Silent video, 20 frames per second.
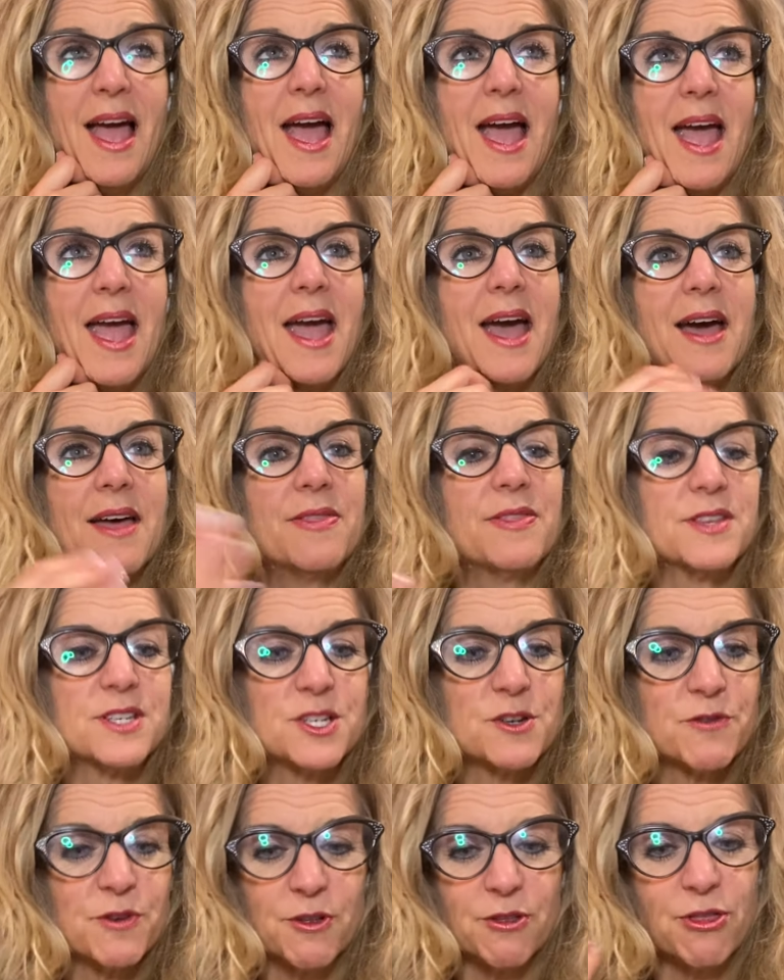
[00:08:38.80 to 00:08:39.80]
and the
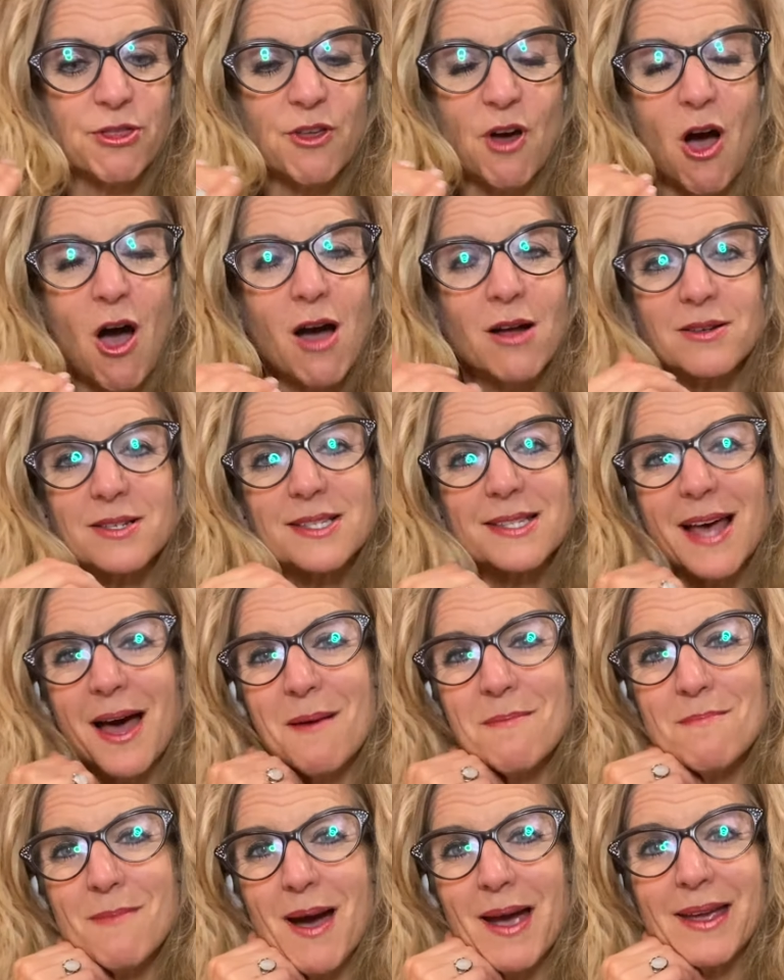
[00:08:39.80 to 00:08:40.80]
different thoughts
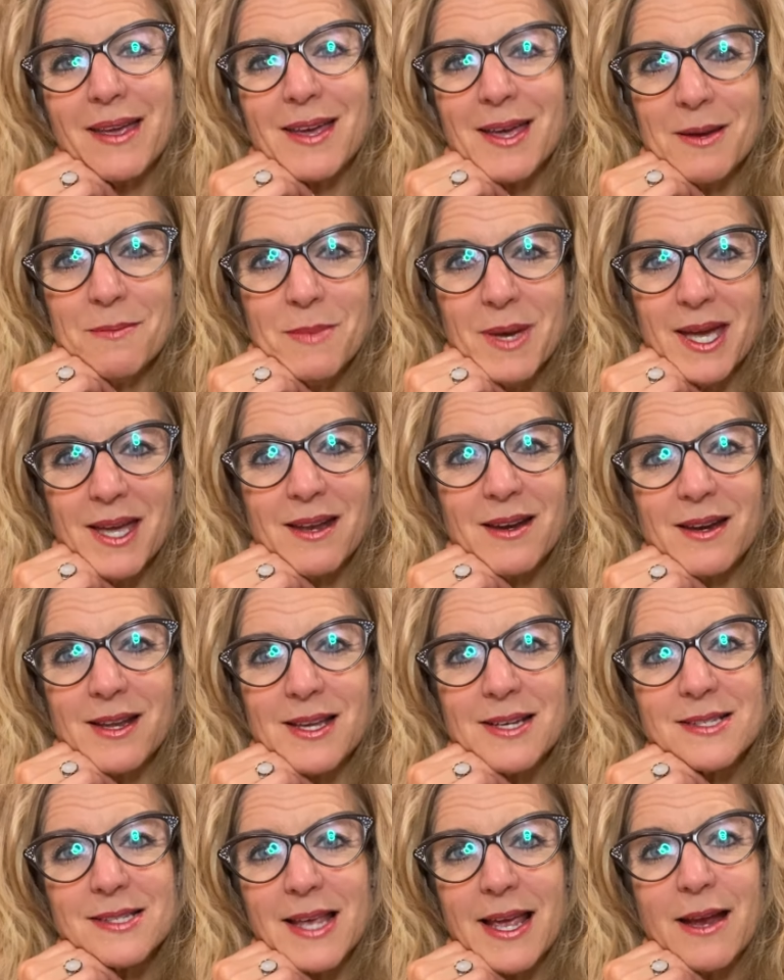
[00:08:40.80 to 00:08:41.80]
that might come in,
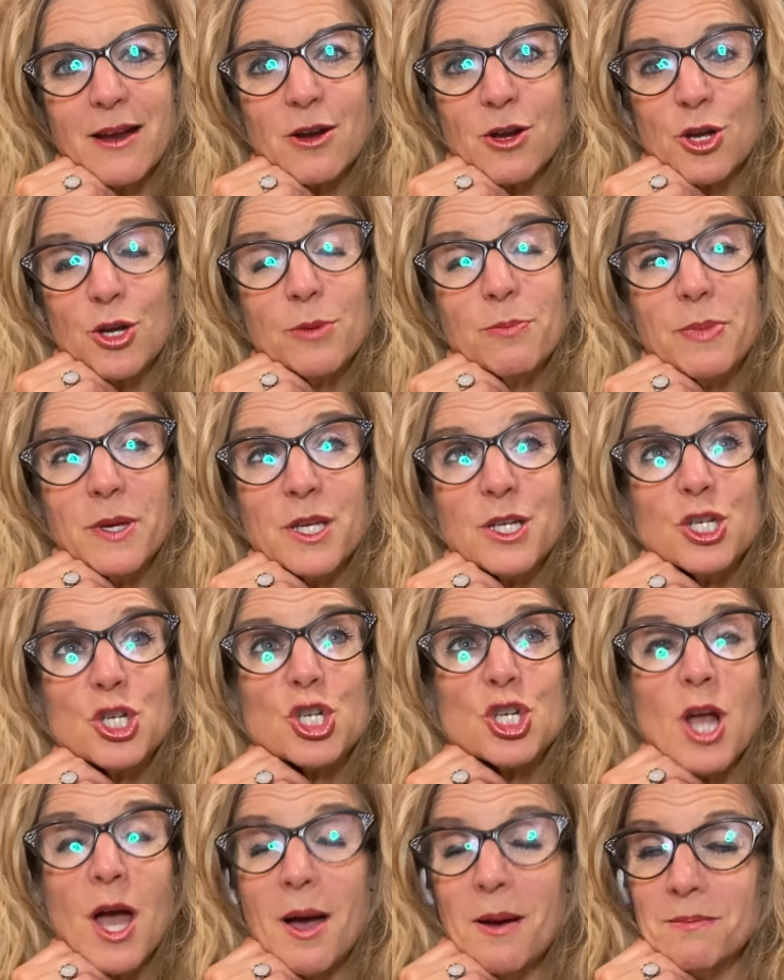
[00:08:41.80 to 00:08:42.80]
because they could be
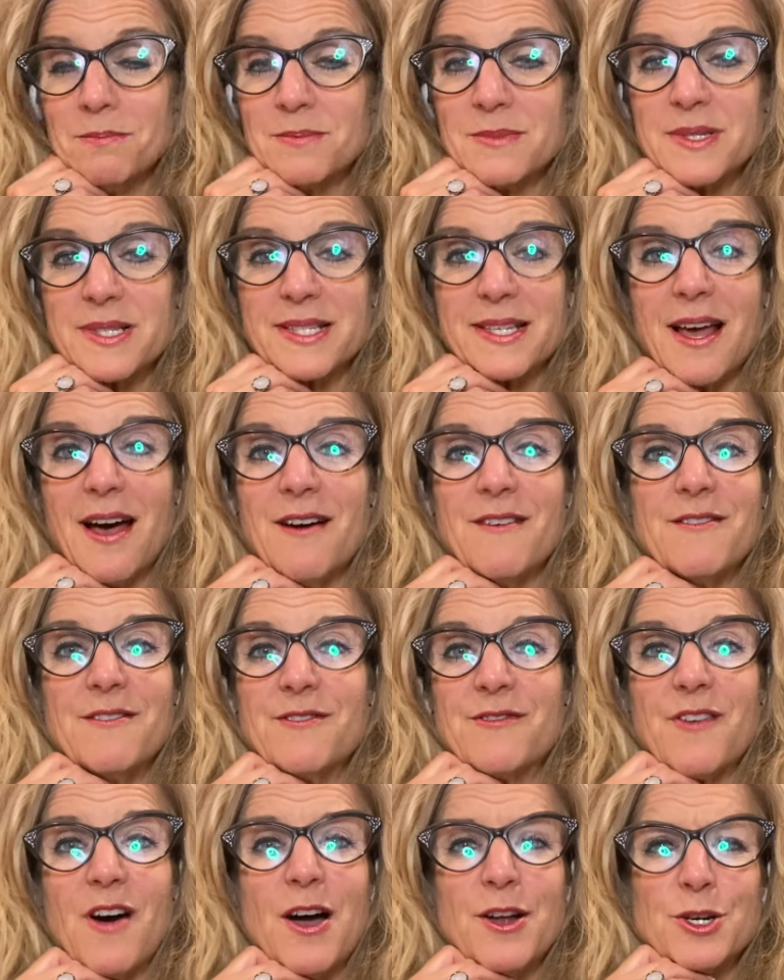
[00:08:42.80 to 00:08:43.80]
gems
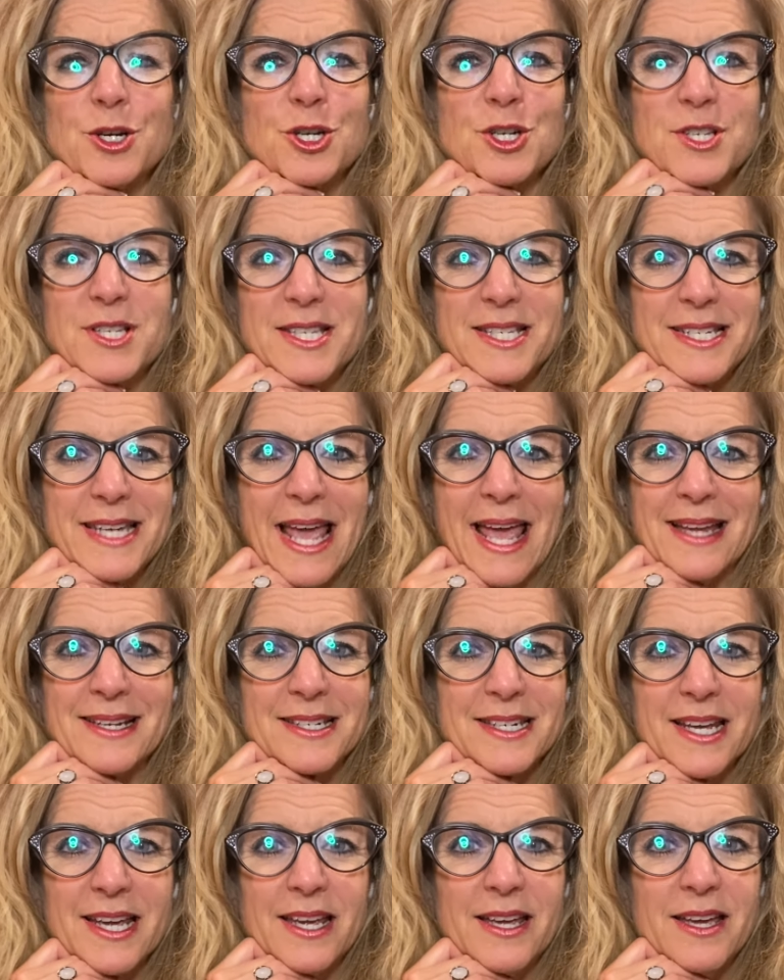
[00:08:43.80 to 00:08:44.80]
of
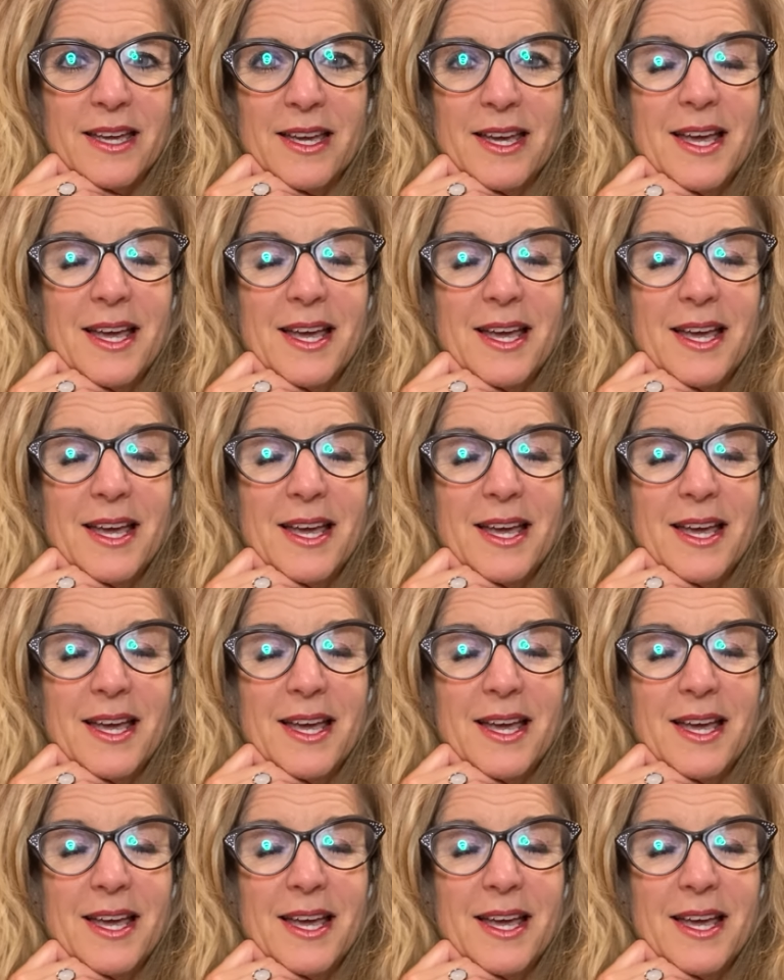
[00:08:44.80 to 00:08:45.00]
understanding.